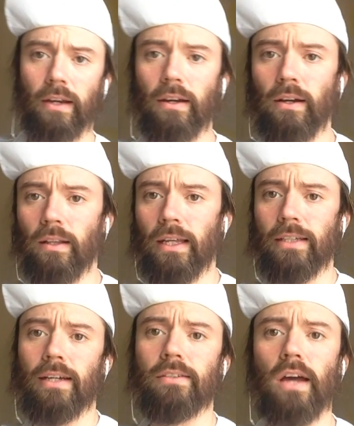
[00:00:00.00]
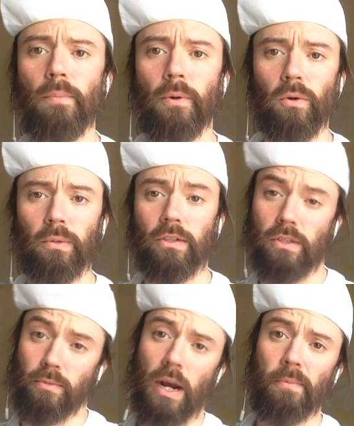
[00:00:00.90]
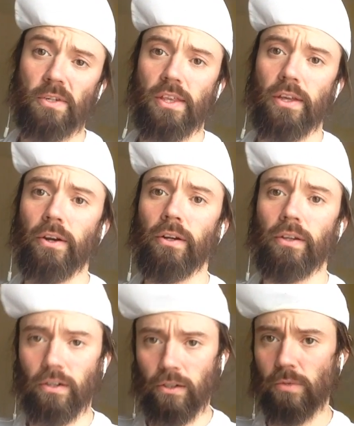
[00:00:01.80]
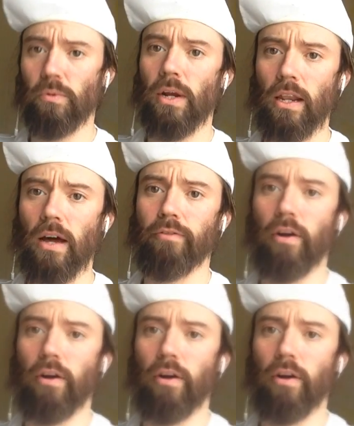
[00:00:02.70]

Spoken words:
a latex top coat because the primer's thinner and it'll spread a lot